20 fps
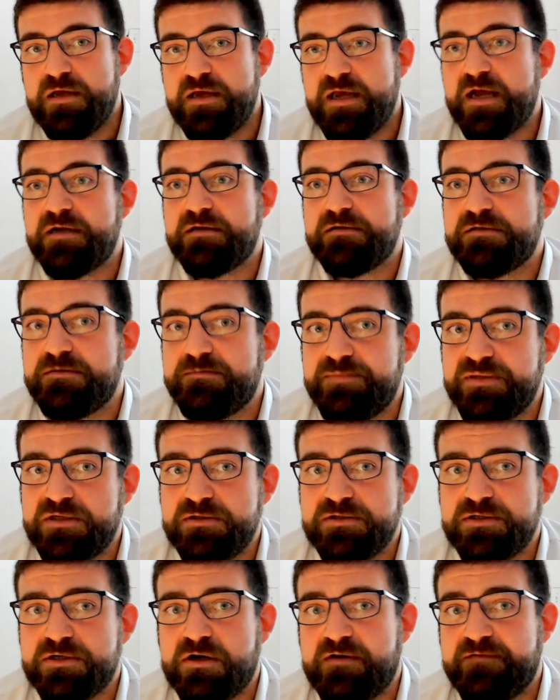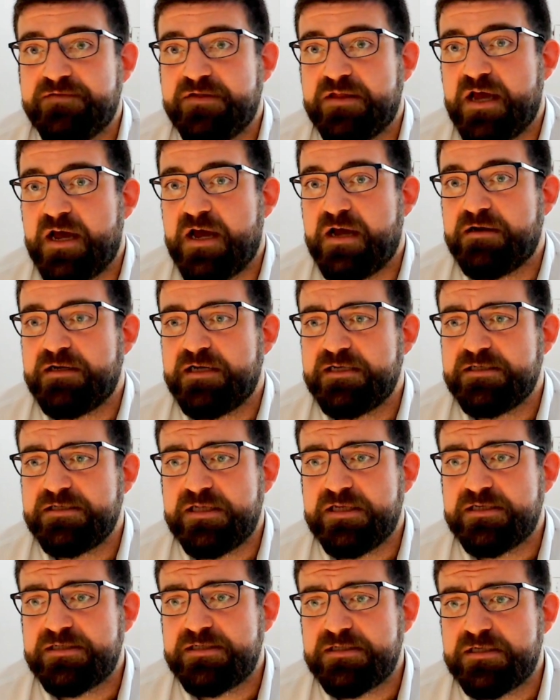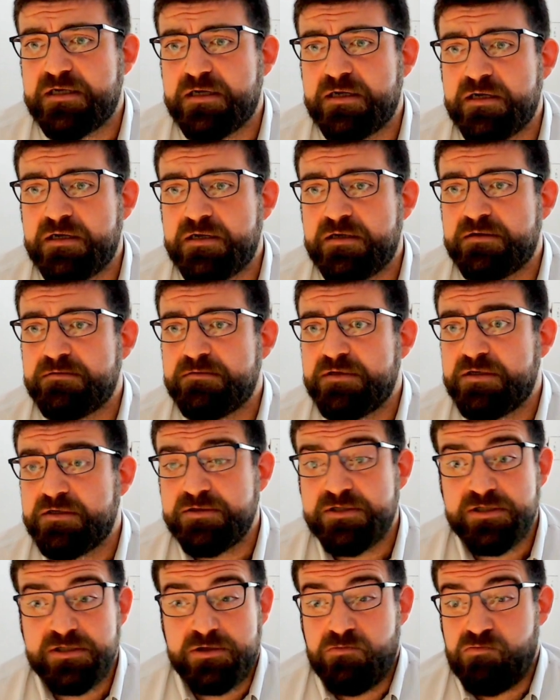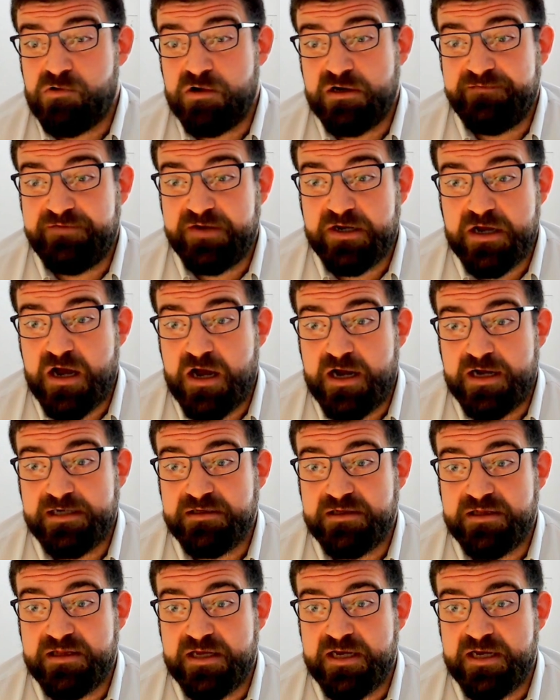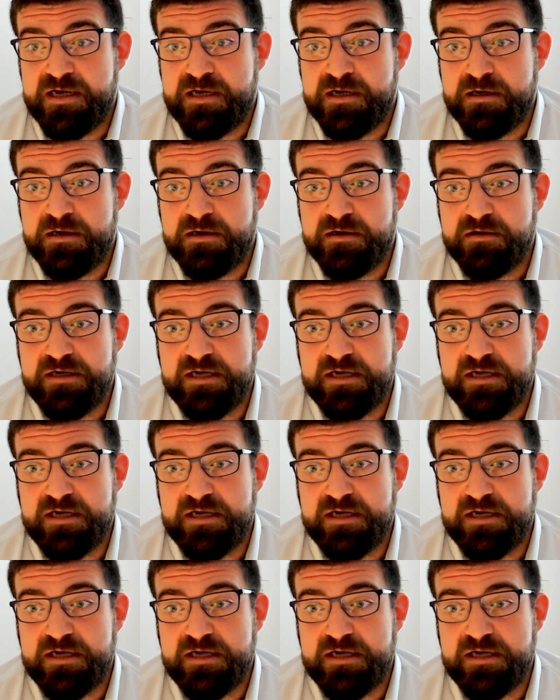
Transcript: Yeah, and to build off that, is this is this a one-of-a-kind thing?